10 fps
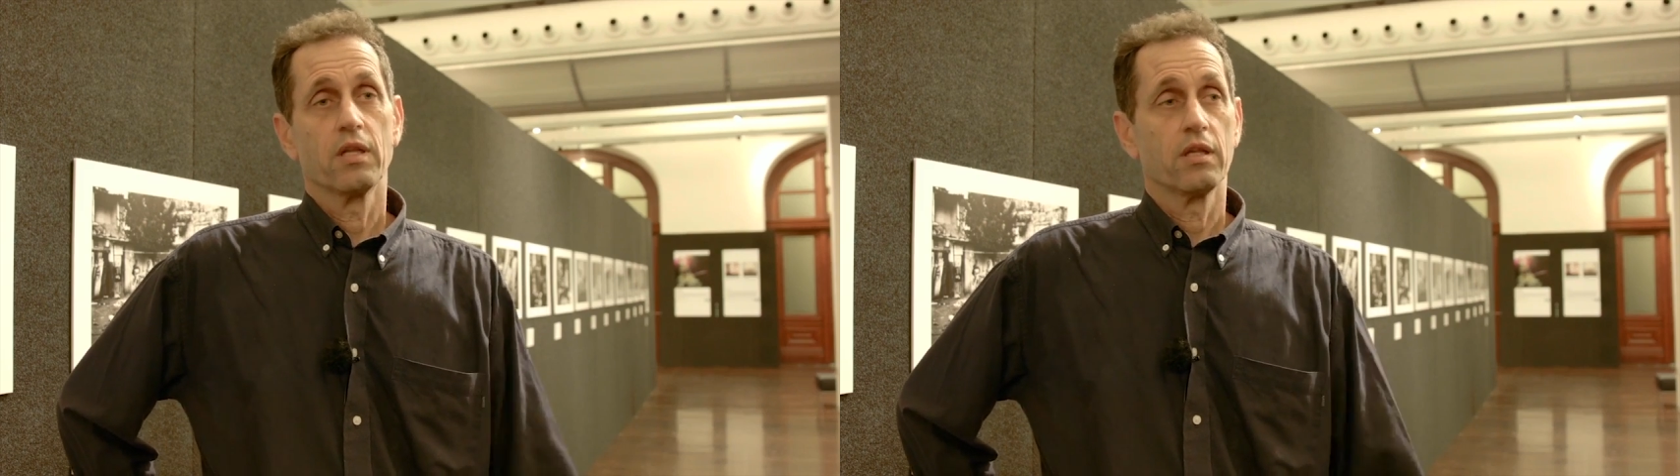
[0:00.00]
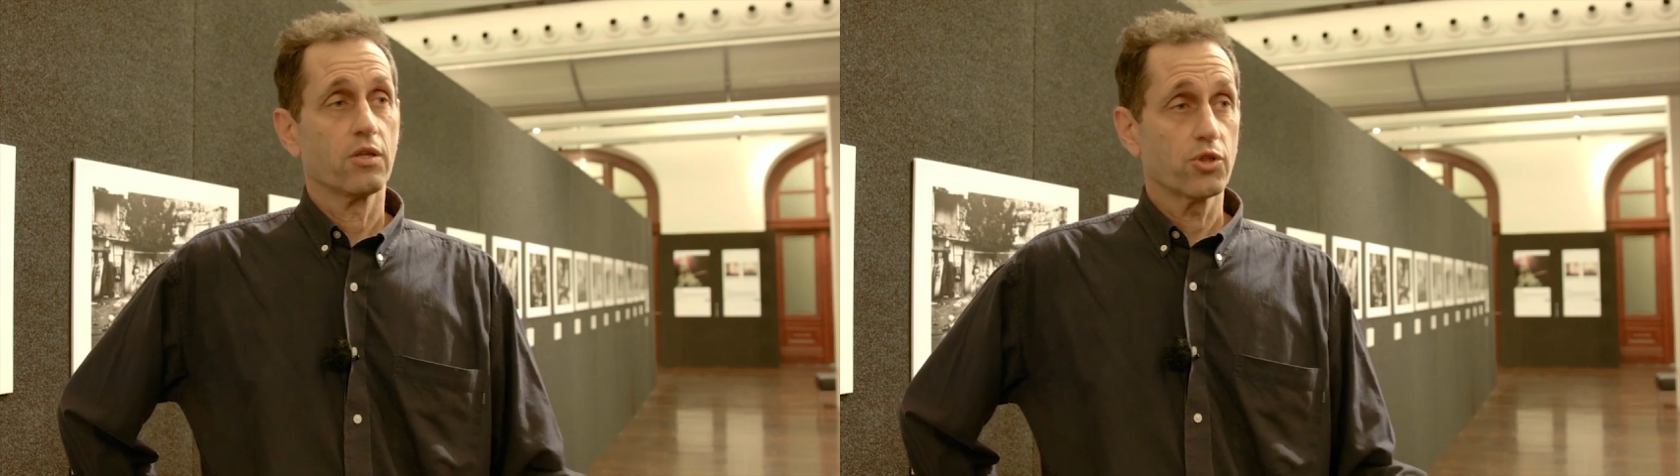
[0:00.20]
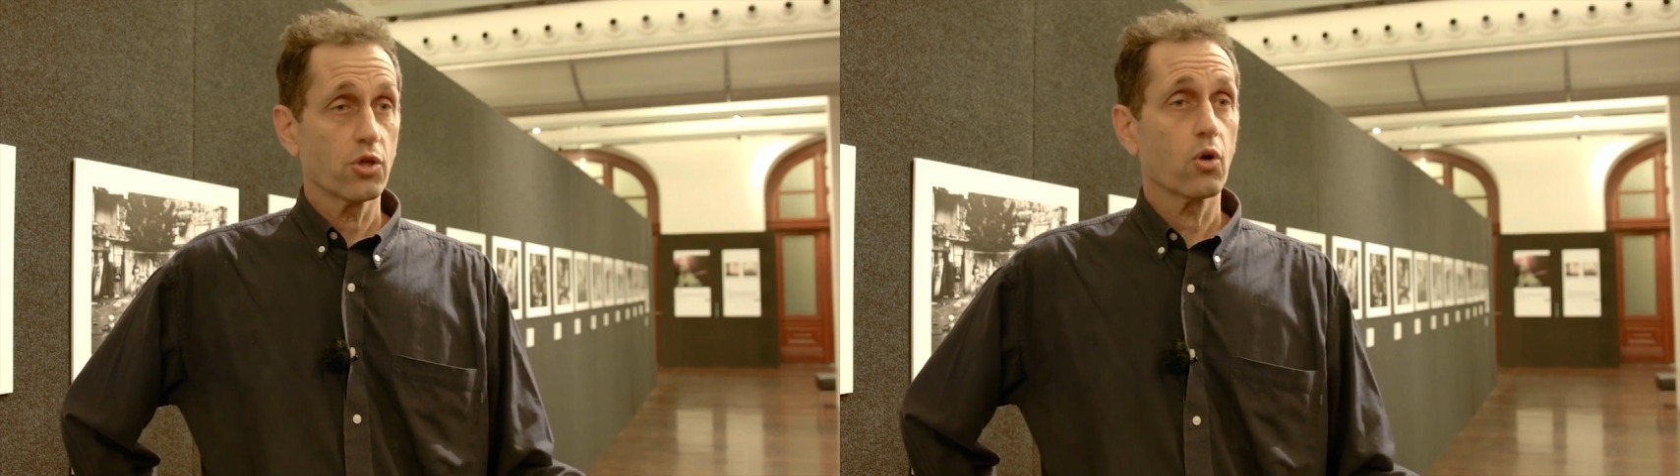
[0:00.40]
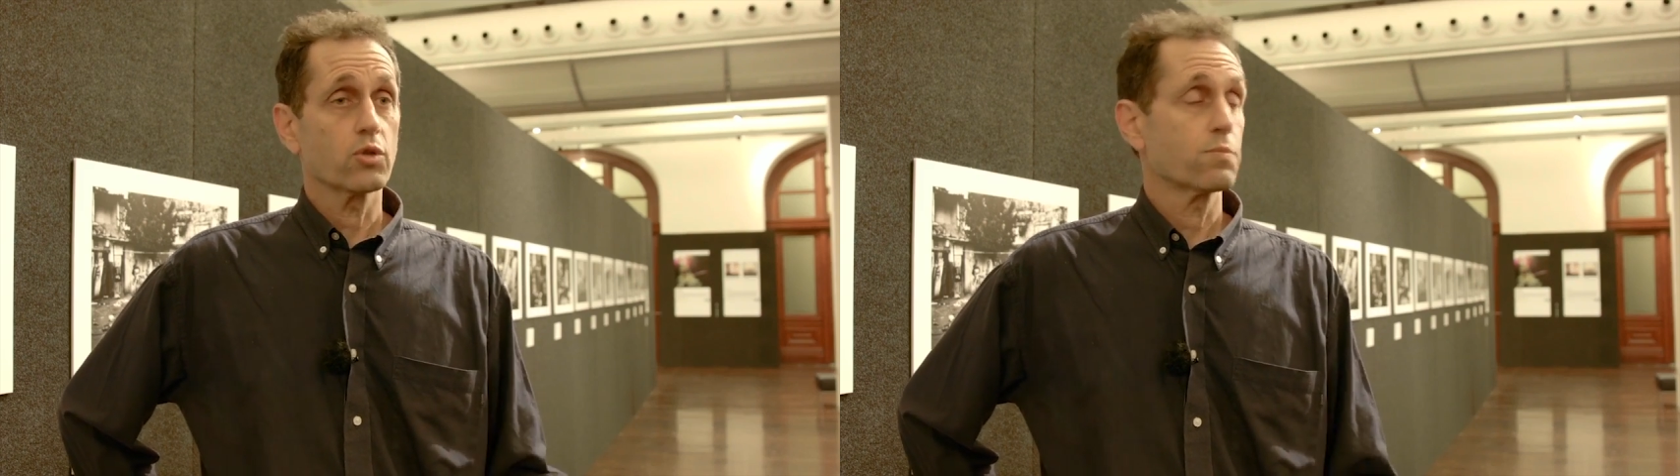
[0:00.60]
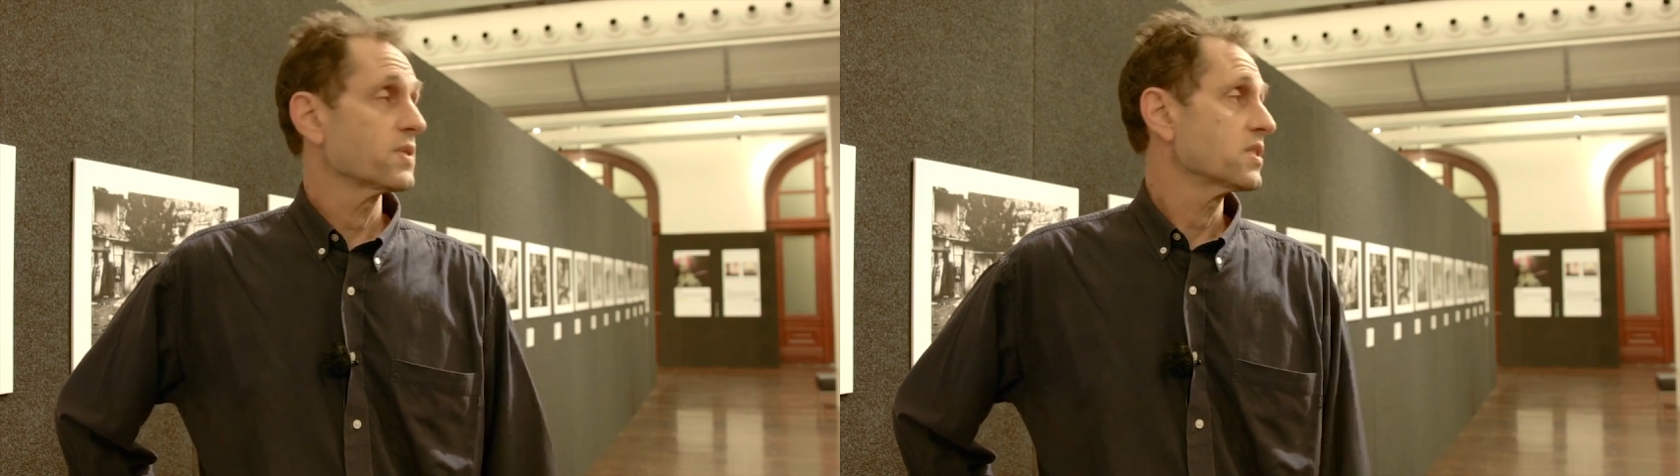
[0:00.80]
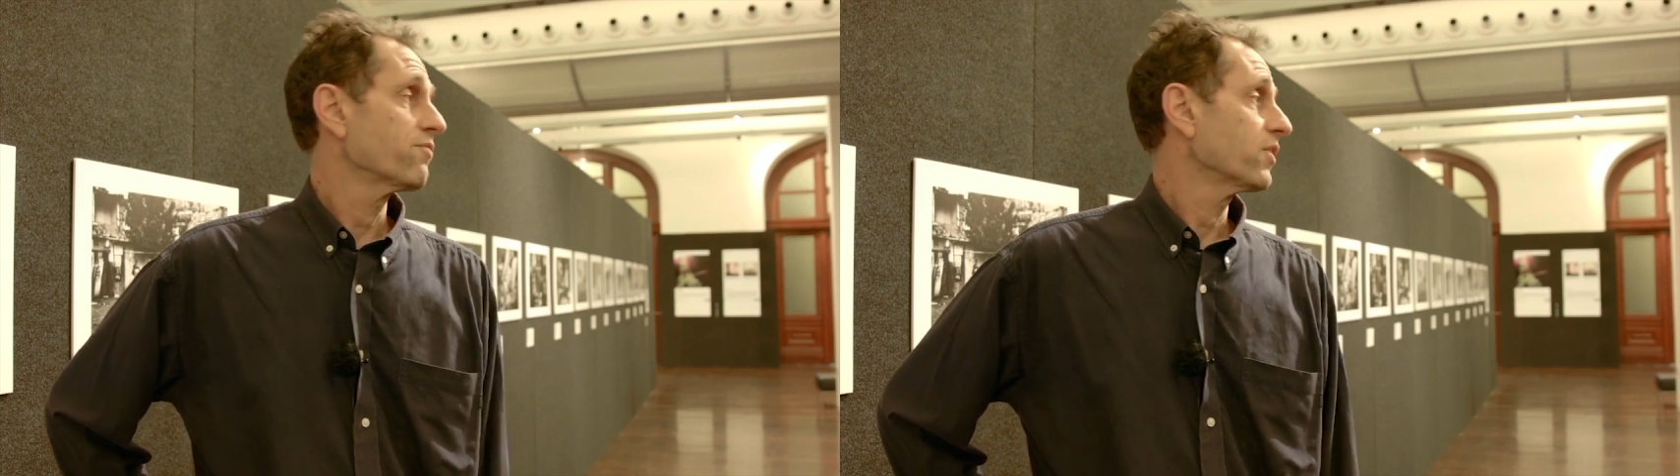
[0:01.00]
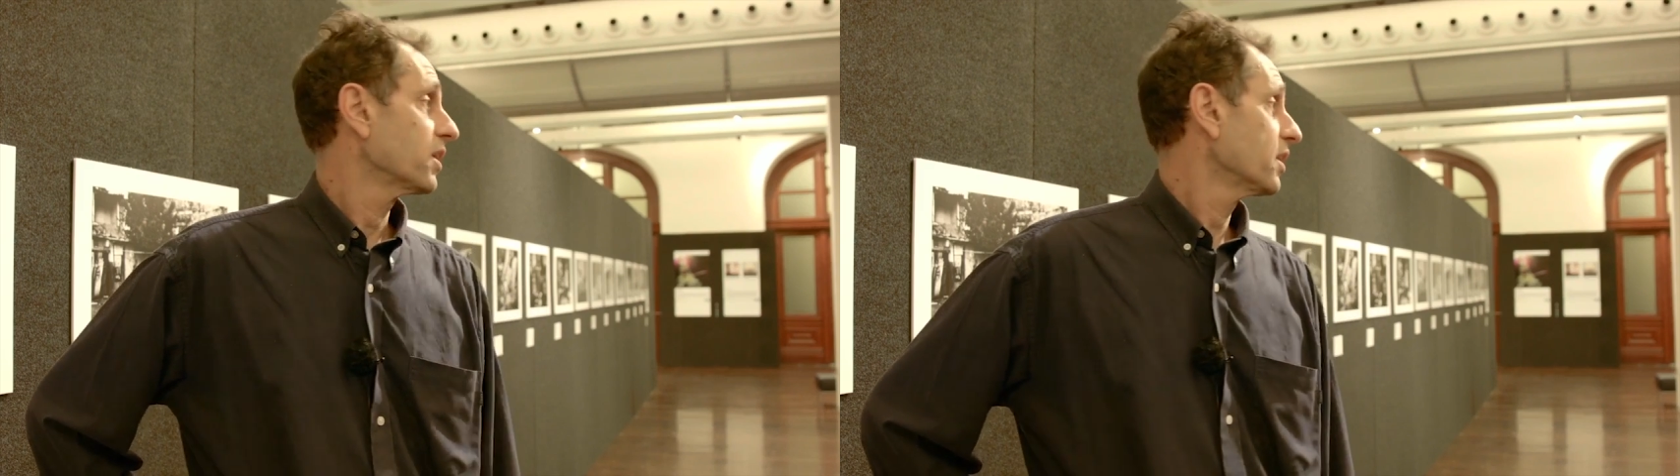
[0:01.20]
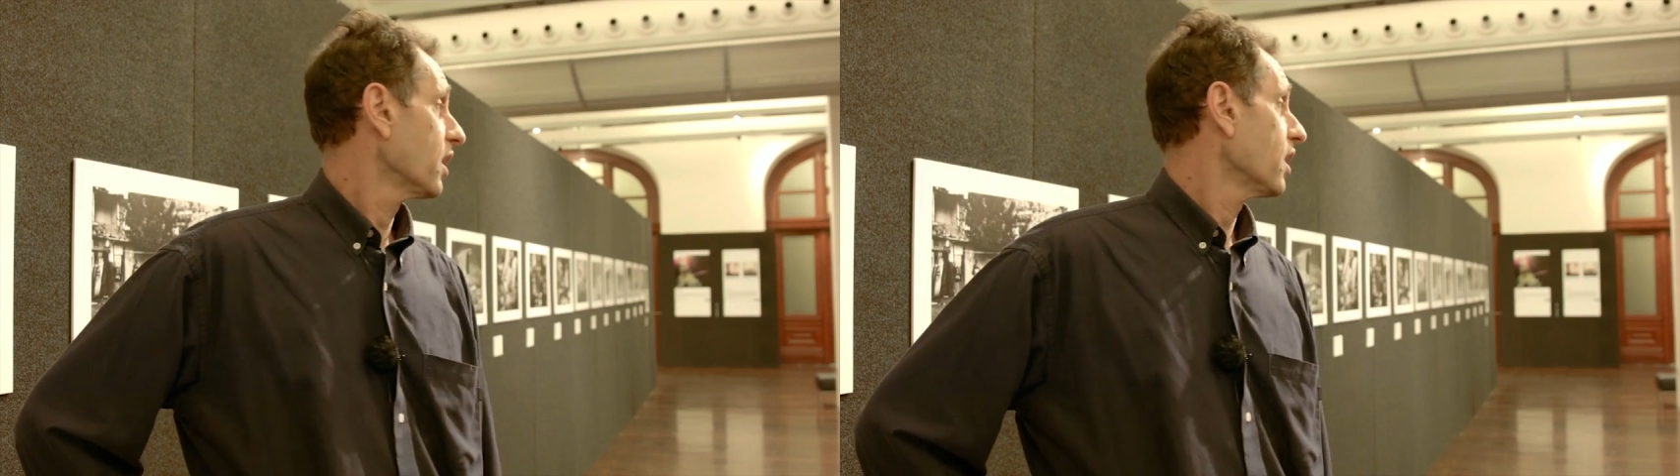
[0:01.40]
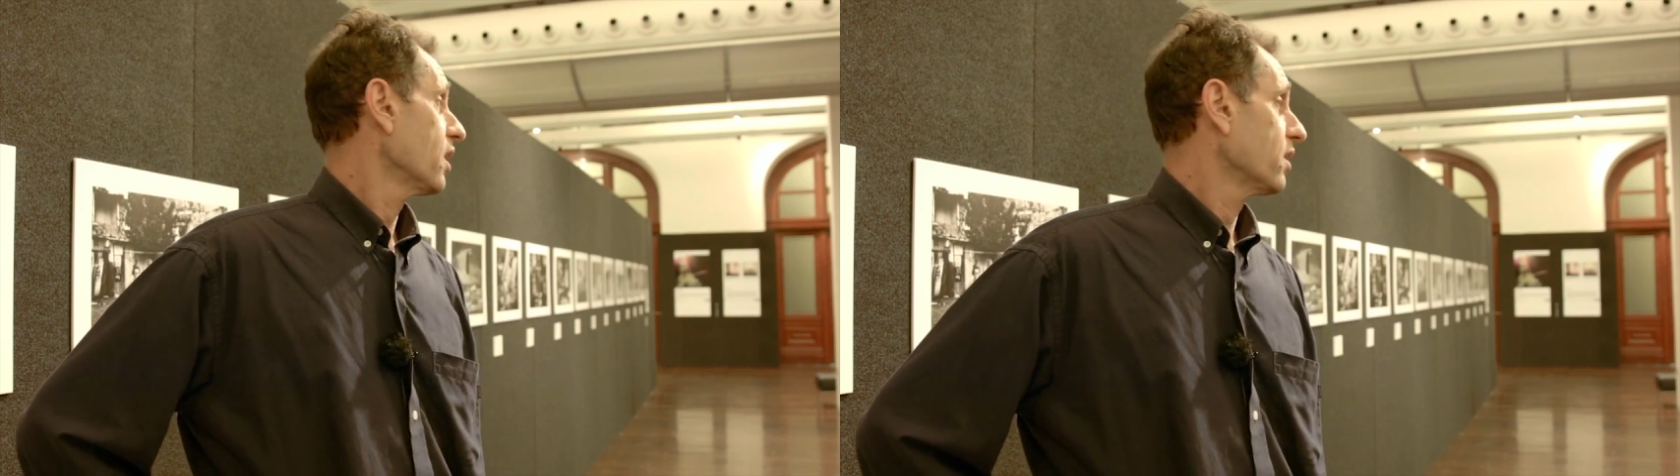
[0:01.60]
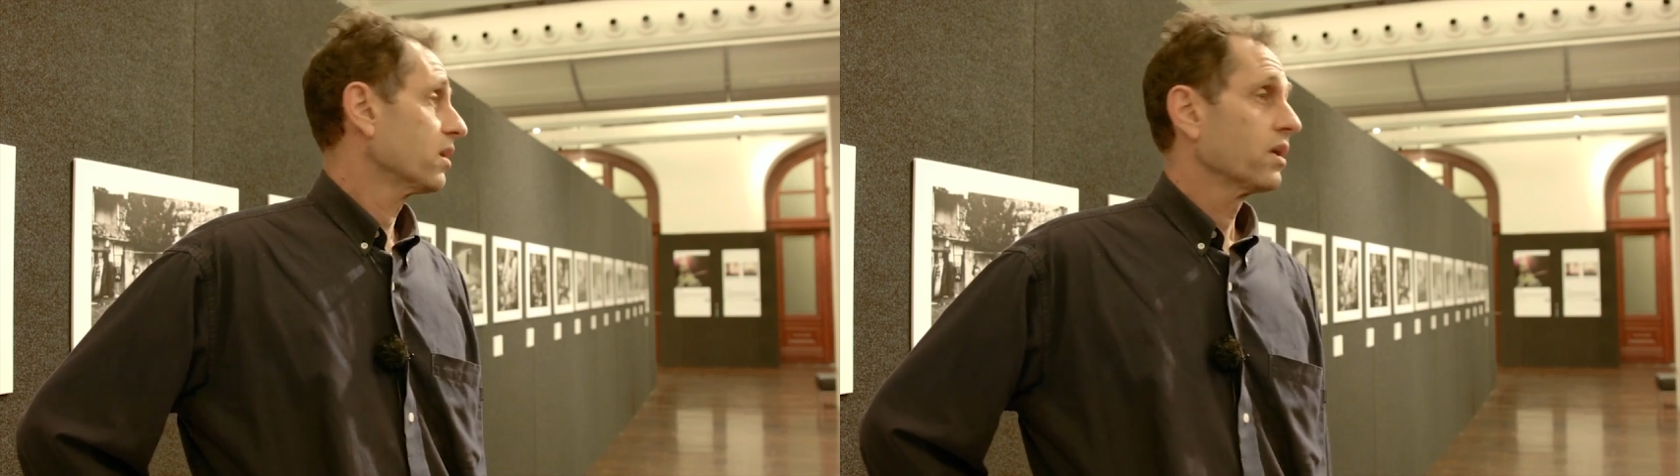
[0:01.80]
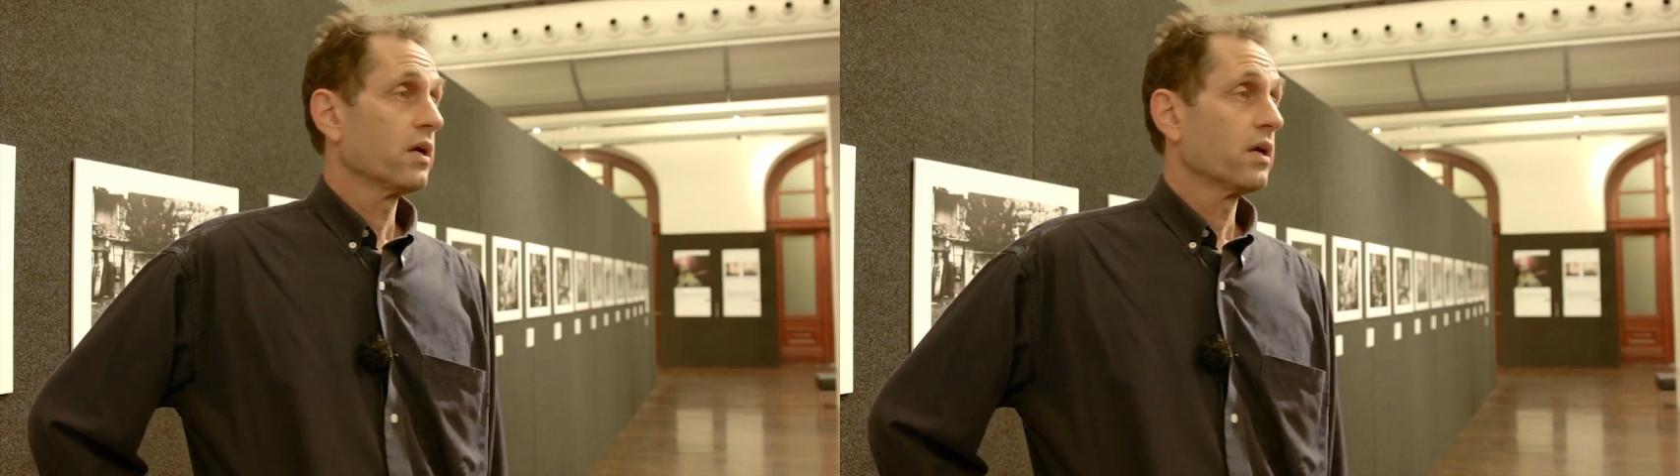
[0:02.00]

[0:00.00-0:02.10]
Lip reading: The shows specifically are,